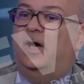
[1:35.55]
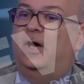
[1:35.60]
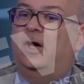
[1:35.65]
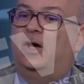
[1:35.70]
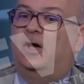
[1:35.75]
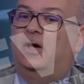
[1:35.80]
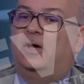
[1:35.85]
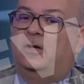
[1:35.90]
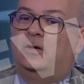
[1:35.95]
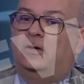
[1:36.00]

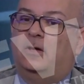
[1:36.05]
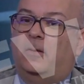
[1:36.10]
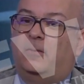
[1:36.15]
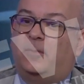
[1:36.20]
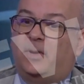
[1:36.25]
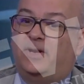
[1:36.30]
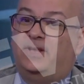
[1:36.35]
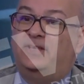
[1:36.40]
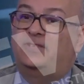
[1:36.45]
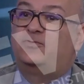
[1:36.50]

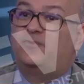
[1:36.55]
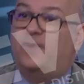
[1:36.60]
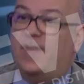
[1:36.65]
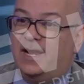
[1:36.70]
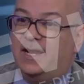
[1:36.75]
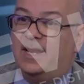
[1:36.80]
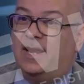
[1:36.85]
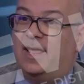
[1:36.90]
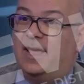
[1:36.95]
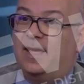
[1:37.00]
But his
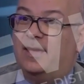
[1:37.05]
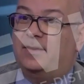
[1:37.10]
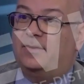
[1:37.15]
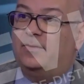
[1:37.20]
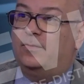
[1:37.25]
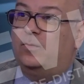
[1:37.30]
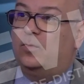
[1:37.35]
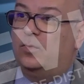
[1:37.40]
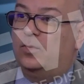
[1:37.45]
red line